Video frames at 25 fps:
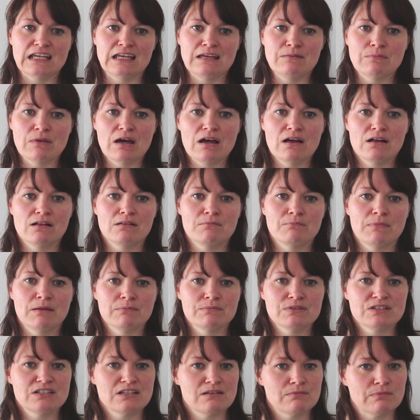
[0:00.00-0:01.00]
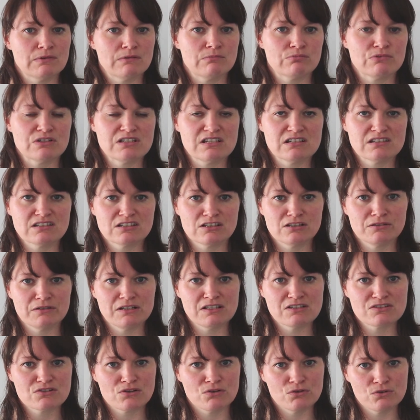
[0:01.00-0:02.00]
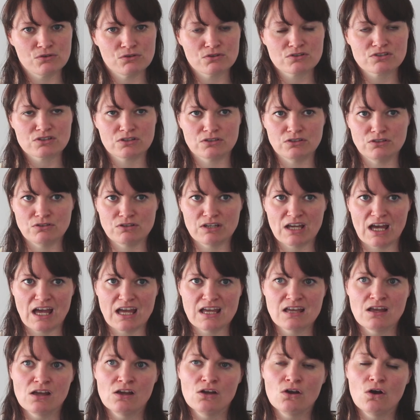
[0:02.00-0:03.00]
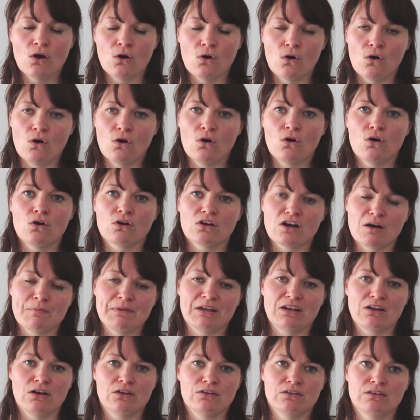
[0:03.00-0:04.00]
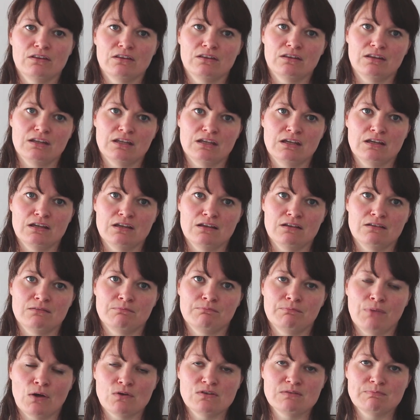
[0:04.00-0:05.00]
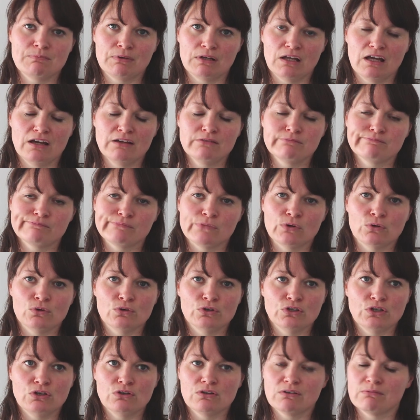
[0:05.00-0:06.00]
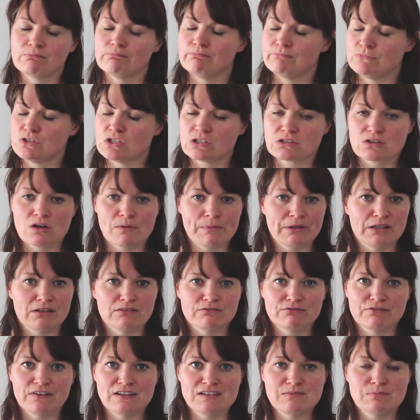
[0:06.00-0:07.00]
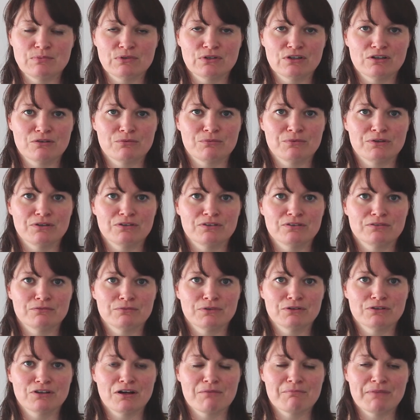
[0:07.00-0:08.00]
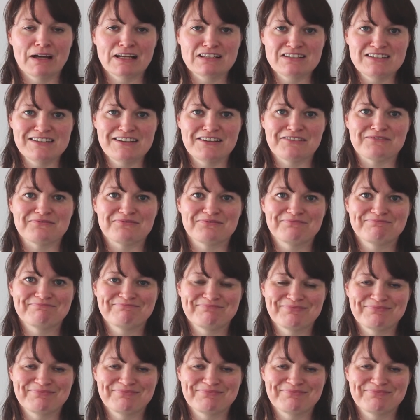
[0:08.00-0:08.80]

email membership@britishcanoeing.org.uk or comment on the post below, or you can just comment on Facebook and we'll come back to you.